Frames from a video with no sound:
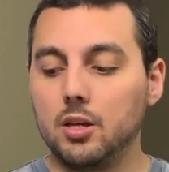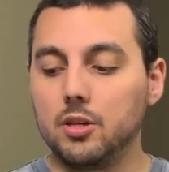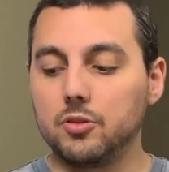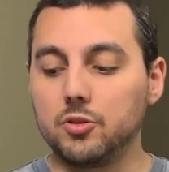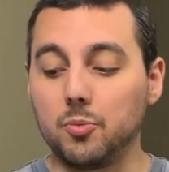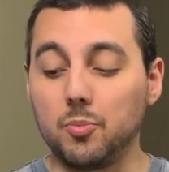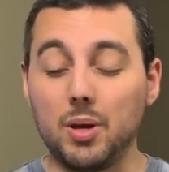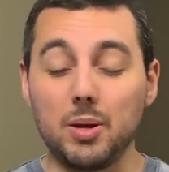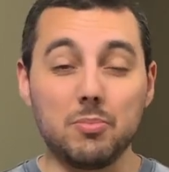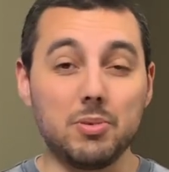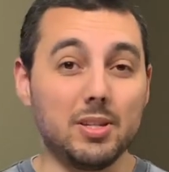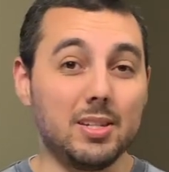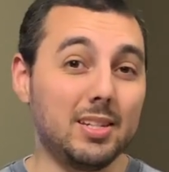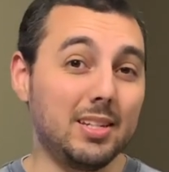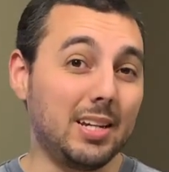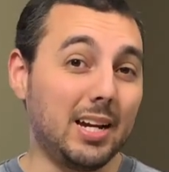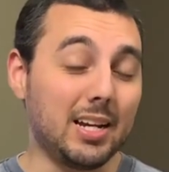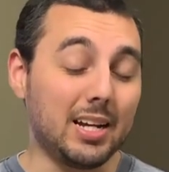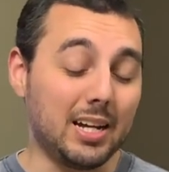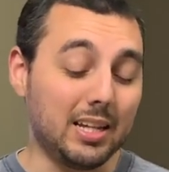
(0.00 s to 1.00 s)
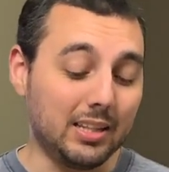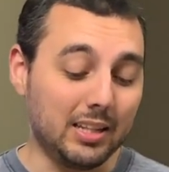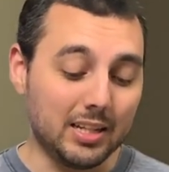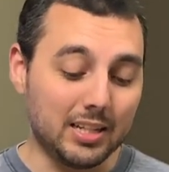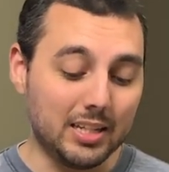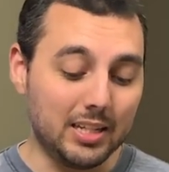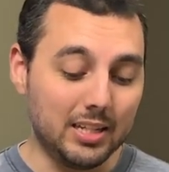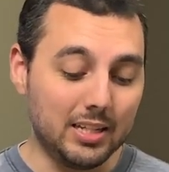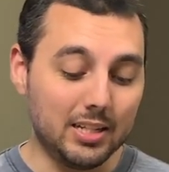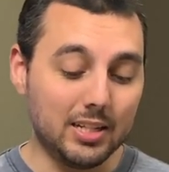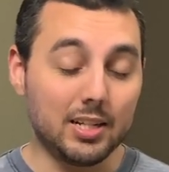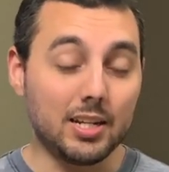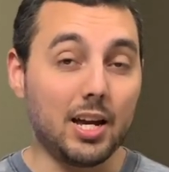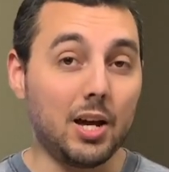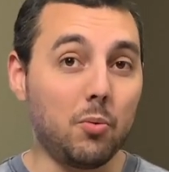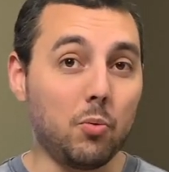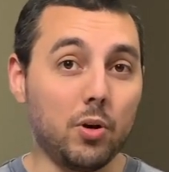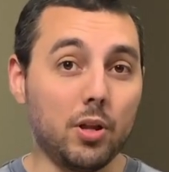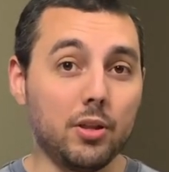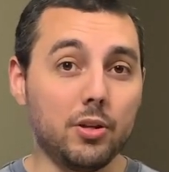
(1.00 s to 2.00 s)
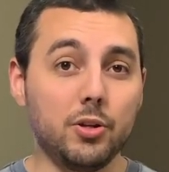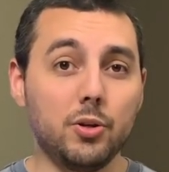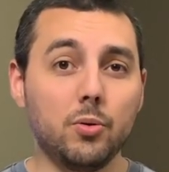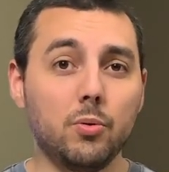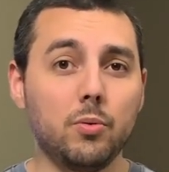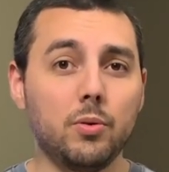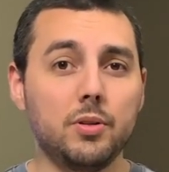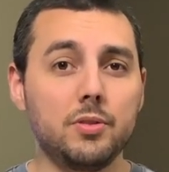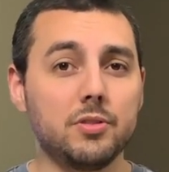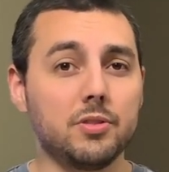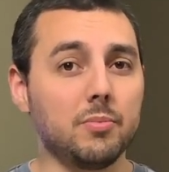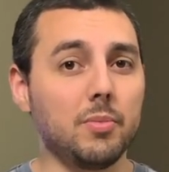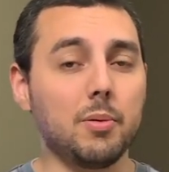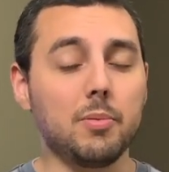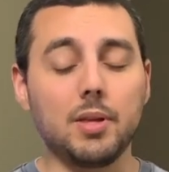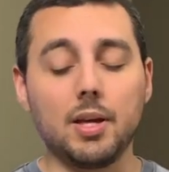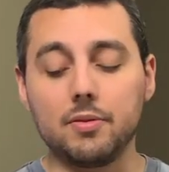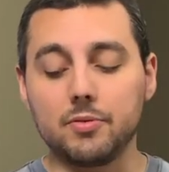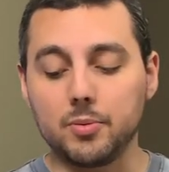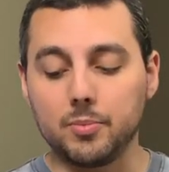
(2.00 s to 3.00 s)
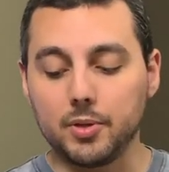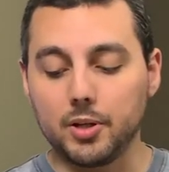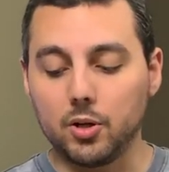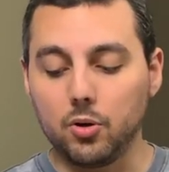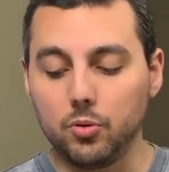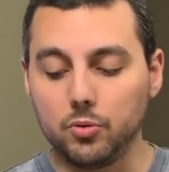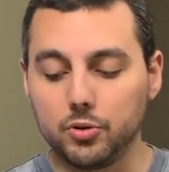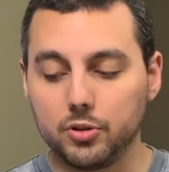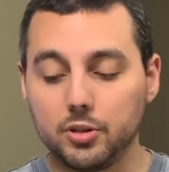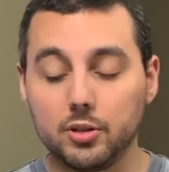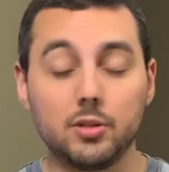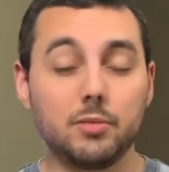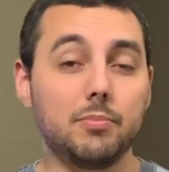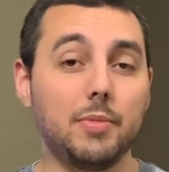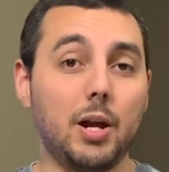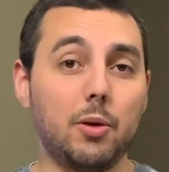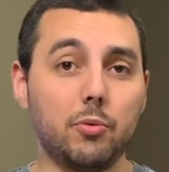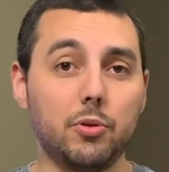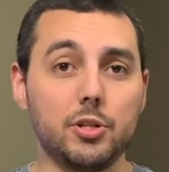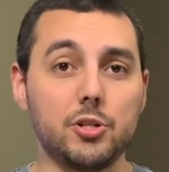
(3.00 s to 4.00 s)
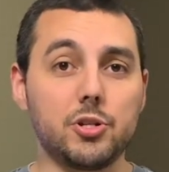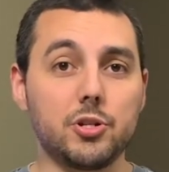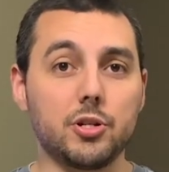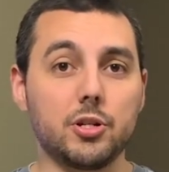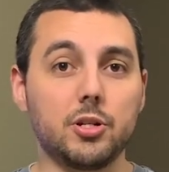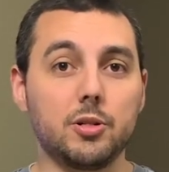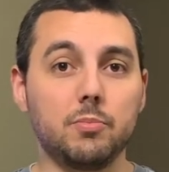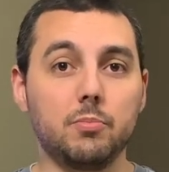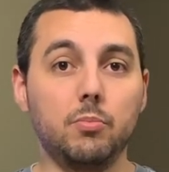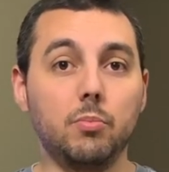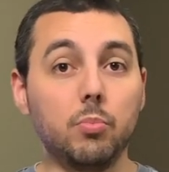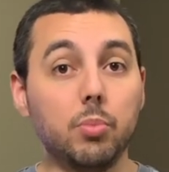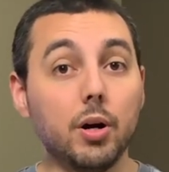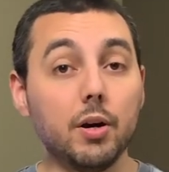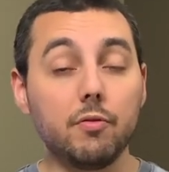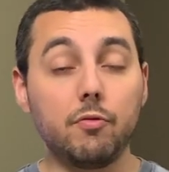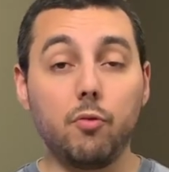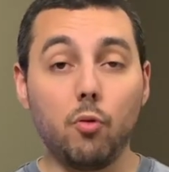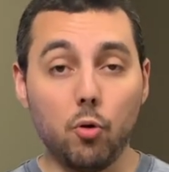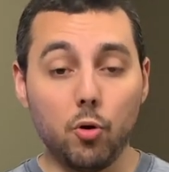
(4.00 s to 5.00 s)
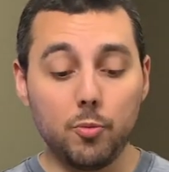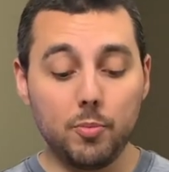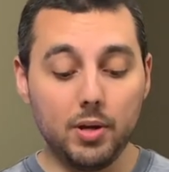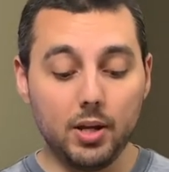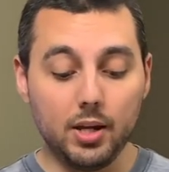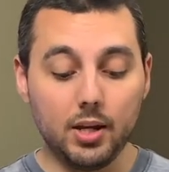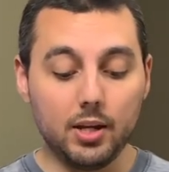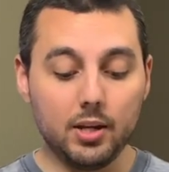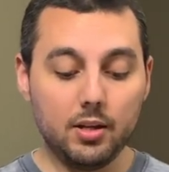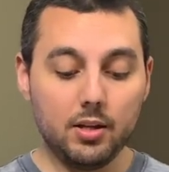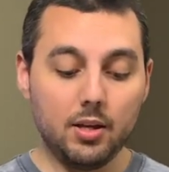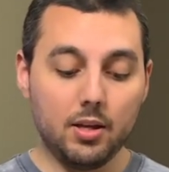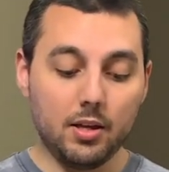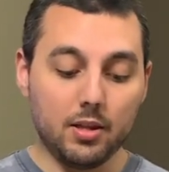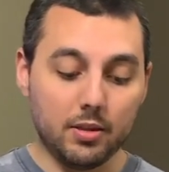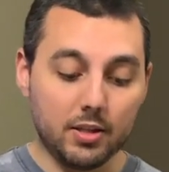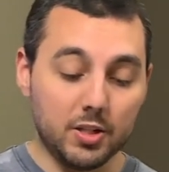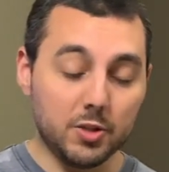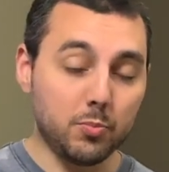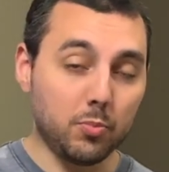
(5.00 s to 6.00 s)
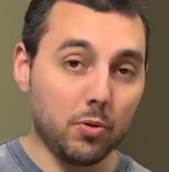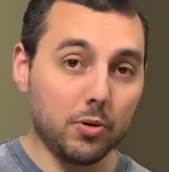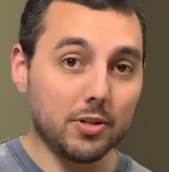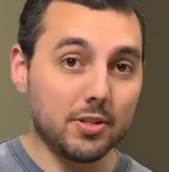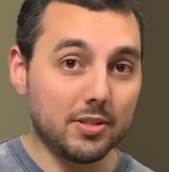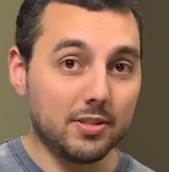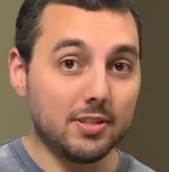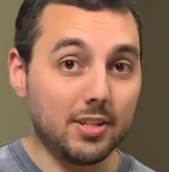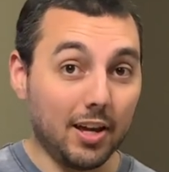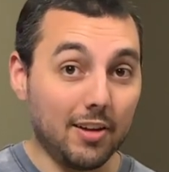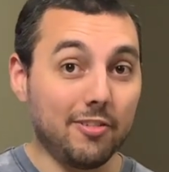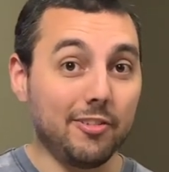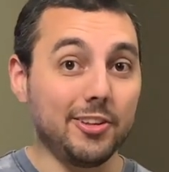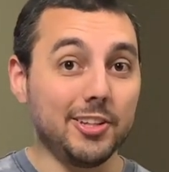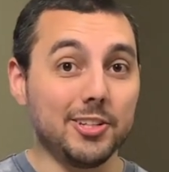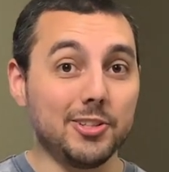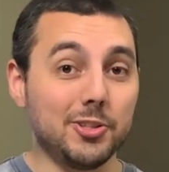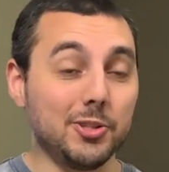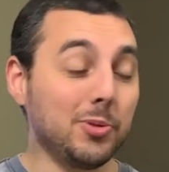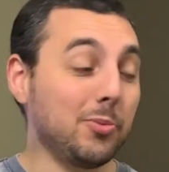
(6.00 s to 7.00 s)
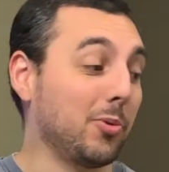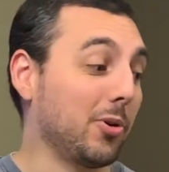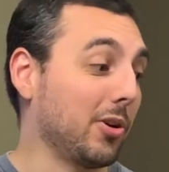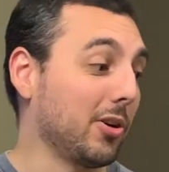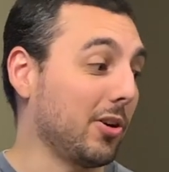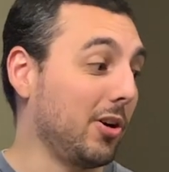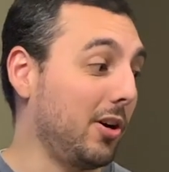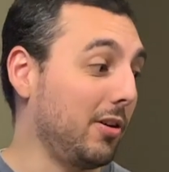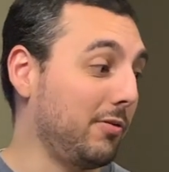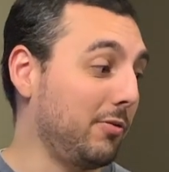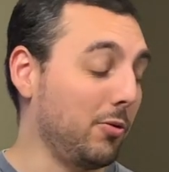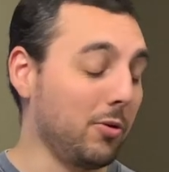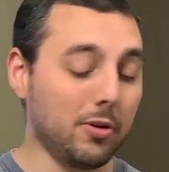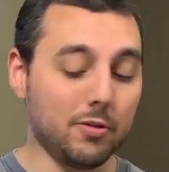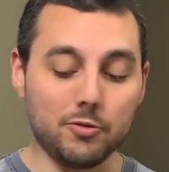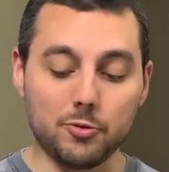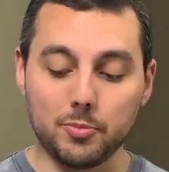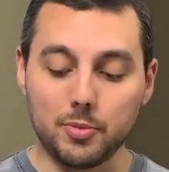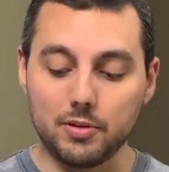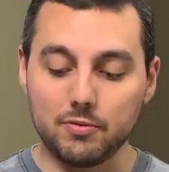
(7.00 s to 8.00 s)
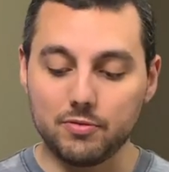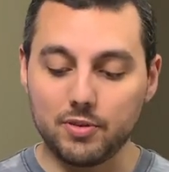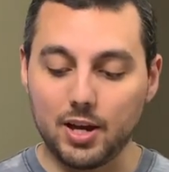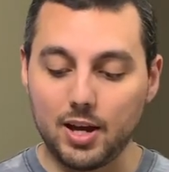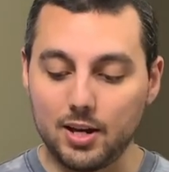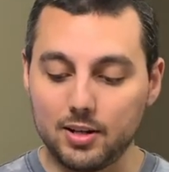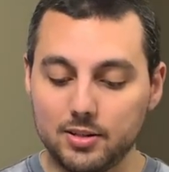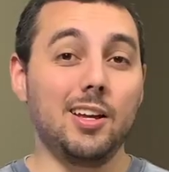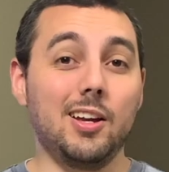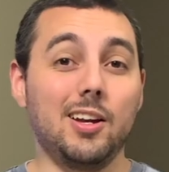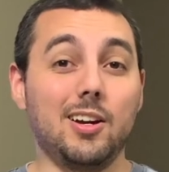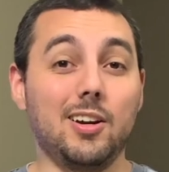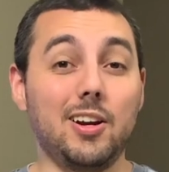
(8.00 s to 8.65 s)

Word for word: So maybe I got lucky and got one of the newer ones, and maybe they have something older. Not really sure, but for me, these ports definitely do work, all four of them, in fact.